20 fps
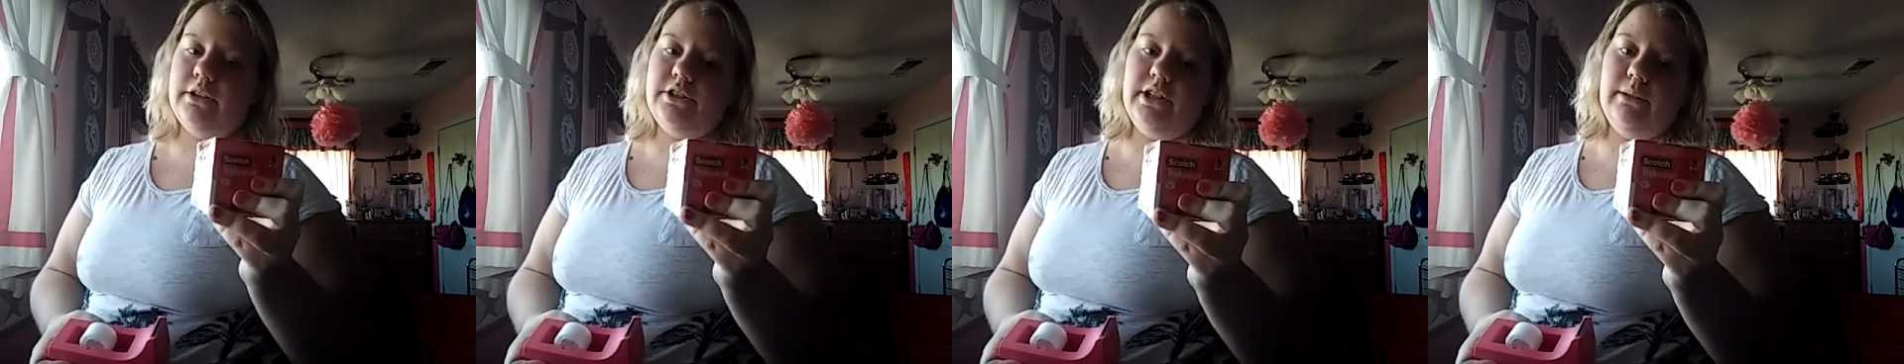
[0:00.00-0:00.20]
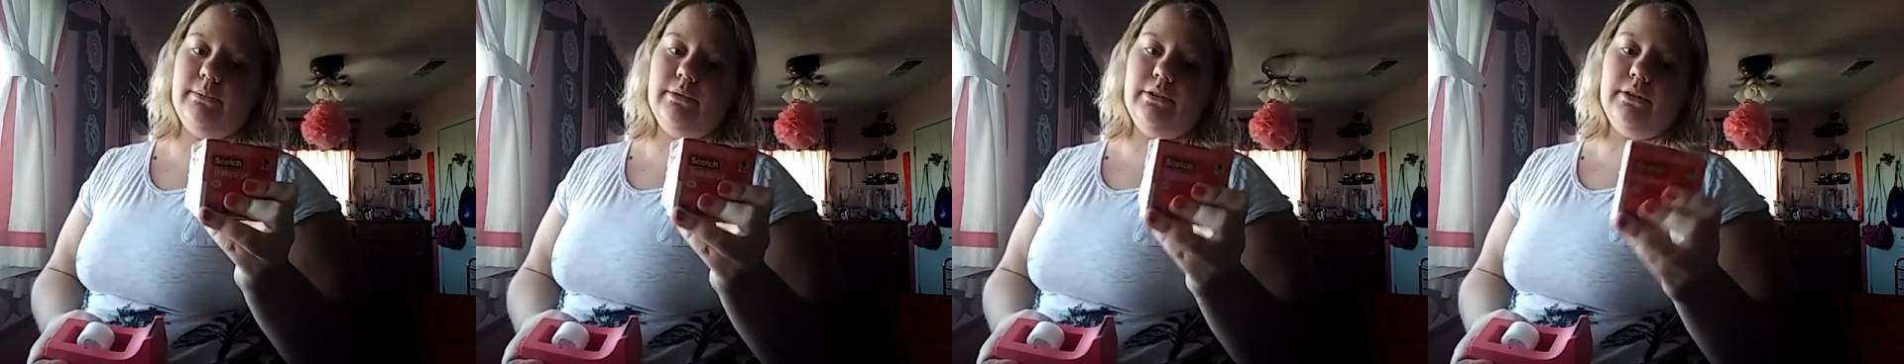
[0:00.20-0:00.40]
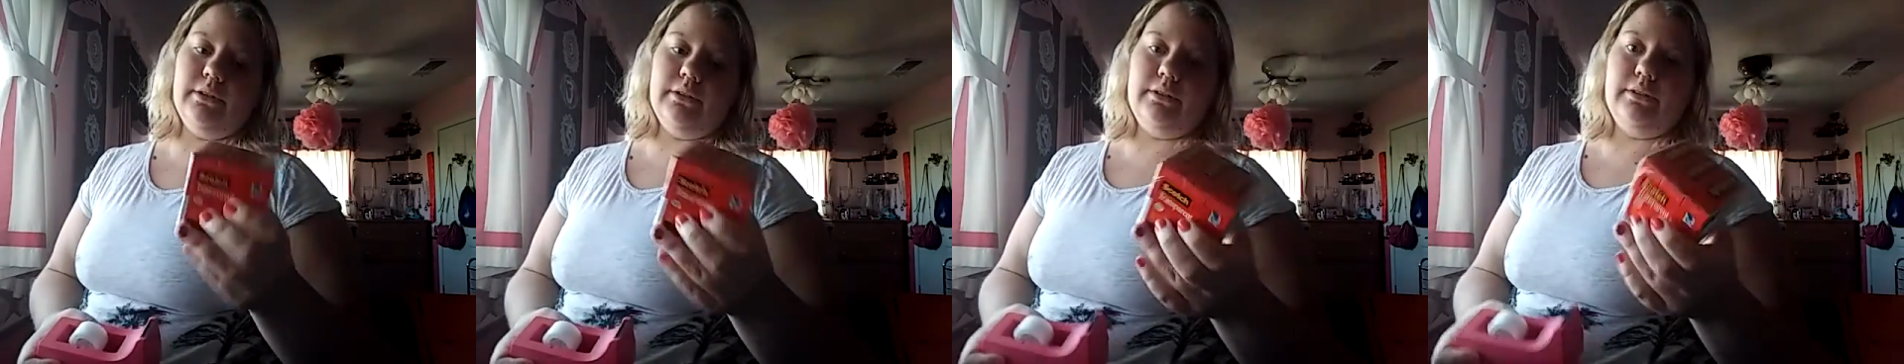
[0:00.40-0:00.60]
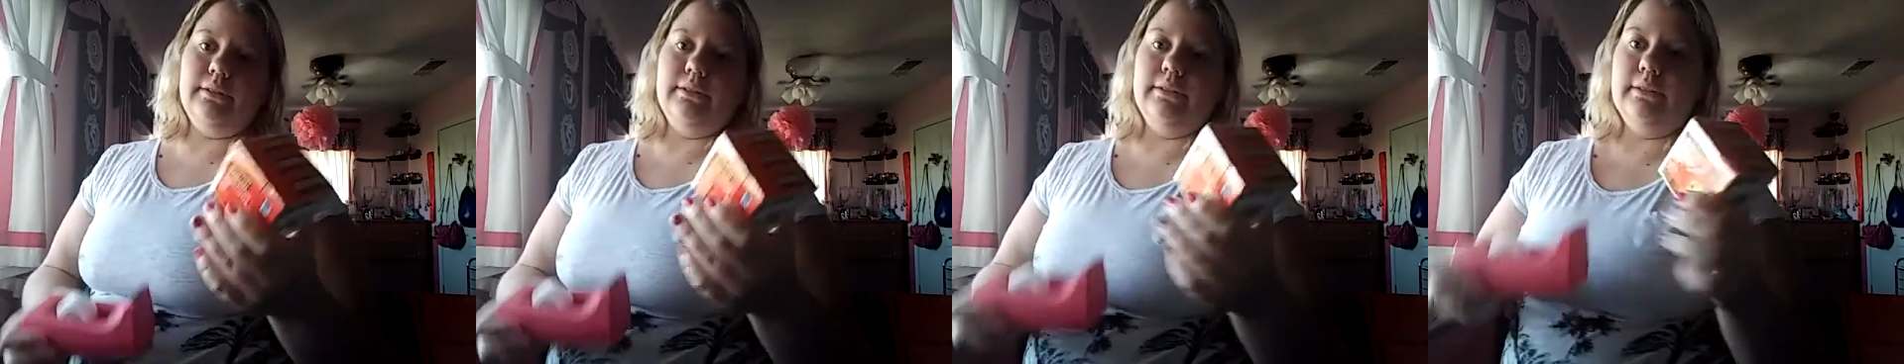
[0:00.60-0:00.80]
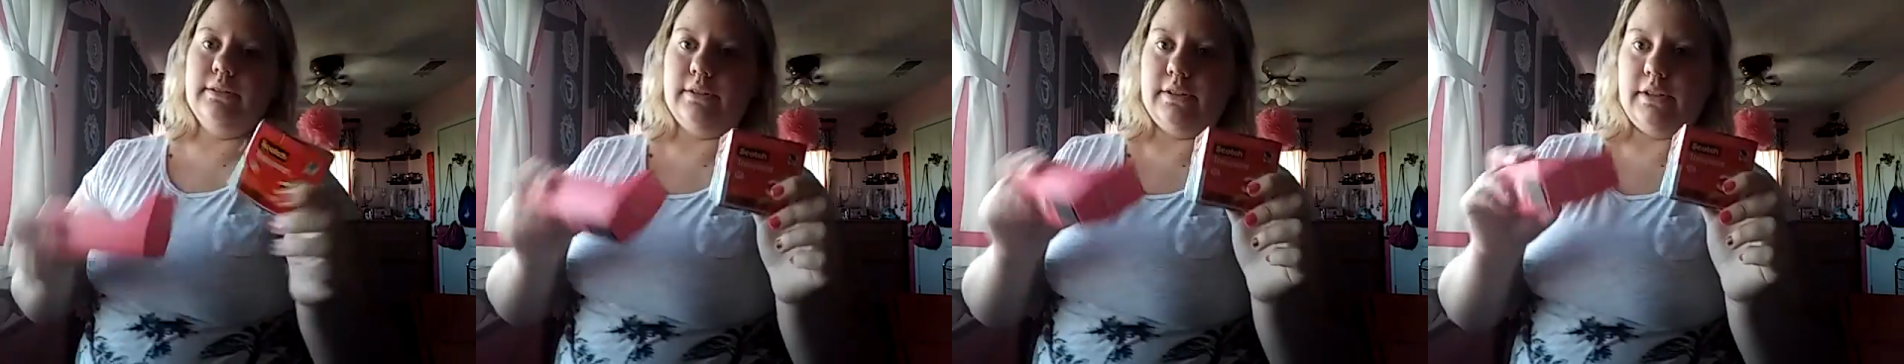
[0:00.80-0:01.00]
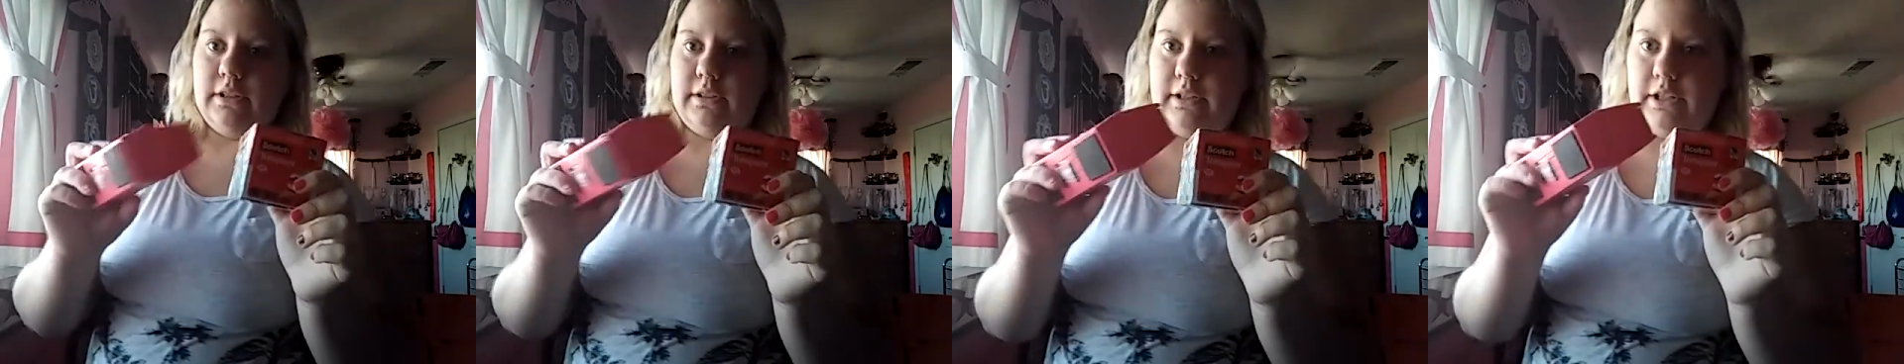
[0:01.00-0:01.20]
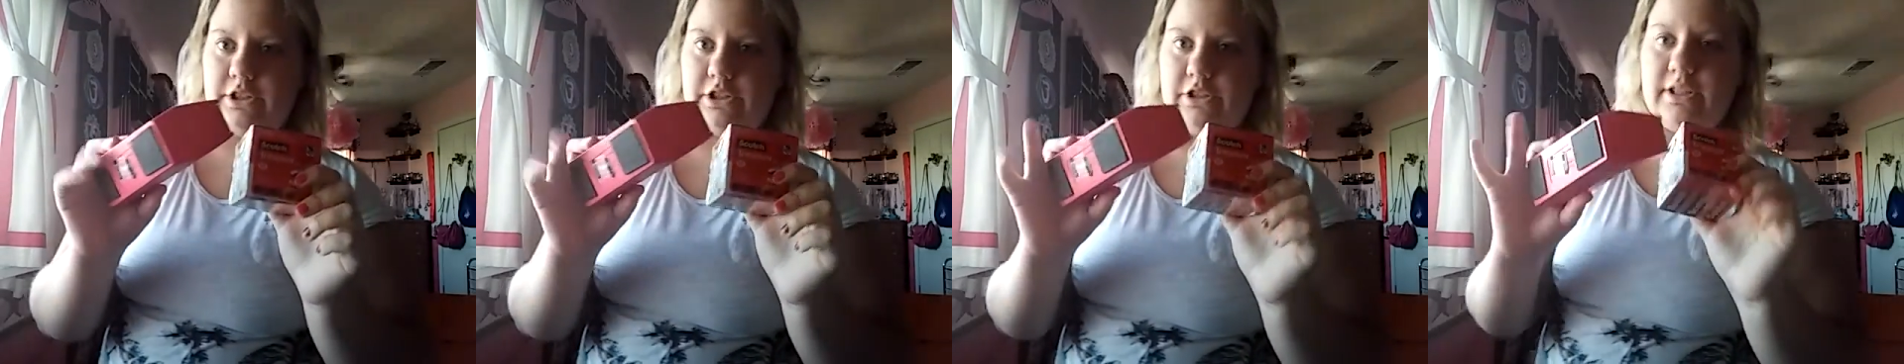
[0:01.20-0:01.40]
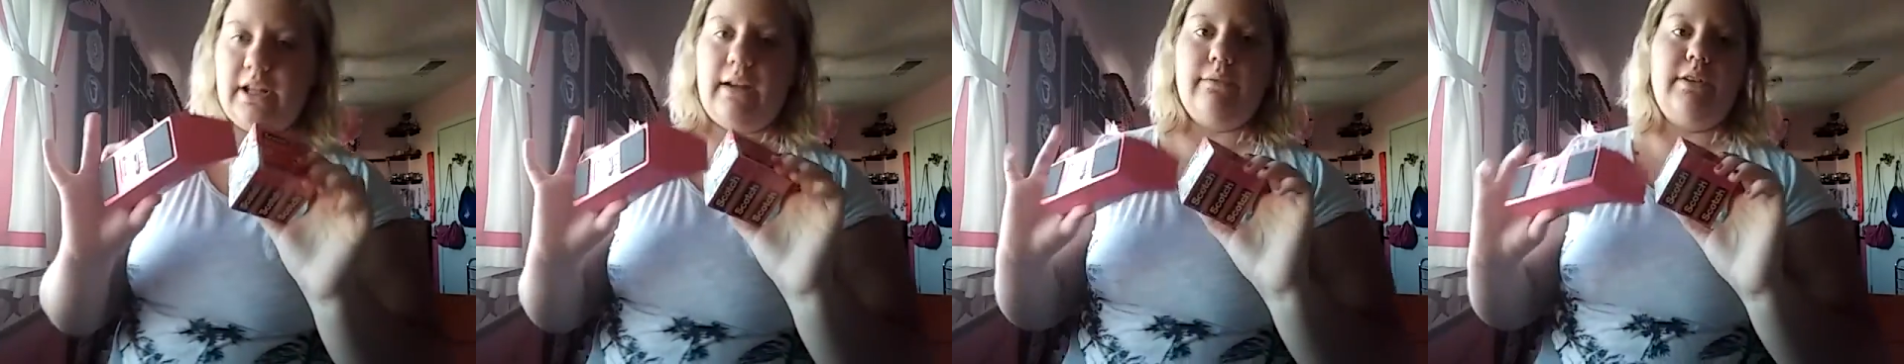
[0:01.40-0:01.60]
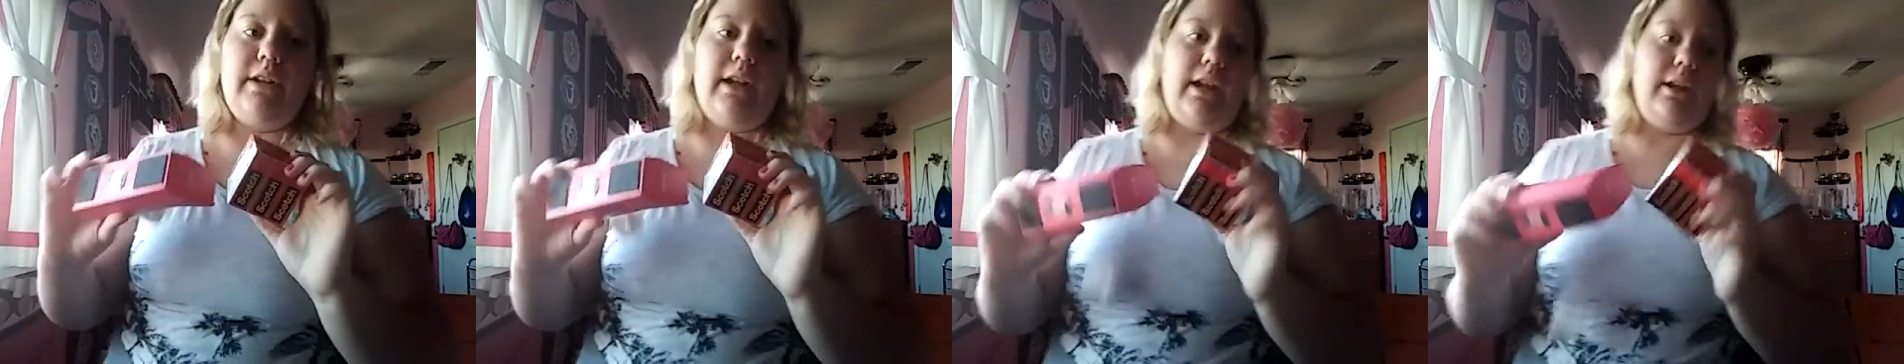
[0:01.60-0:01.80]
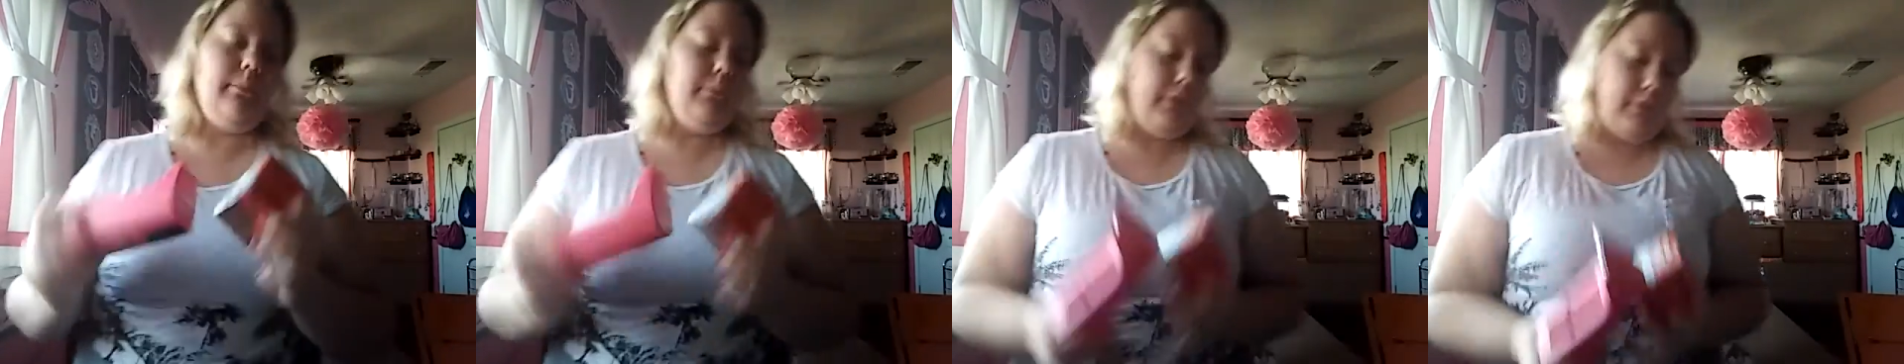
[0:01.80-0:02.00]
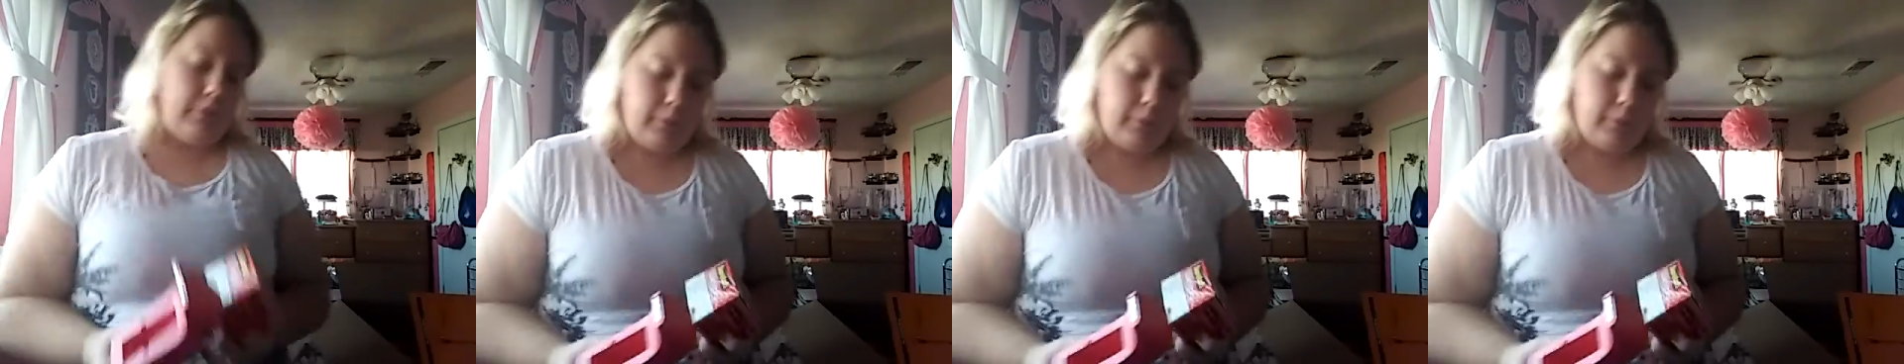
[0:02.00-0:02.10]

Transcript: cheaper. So I just have tape.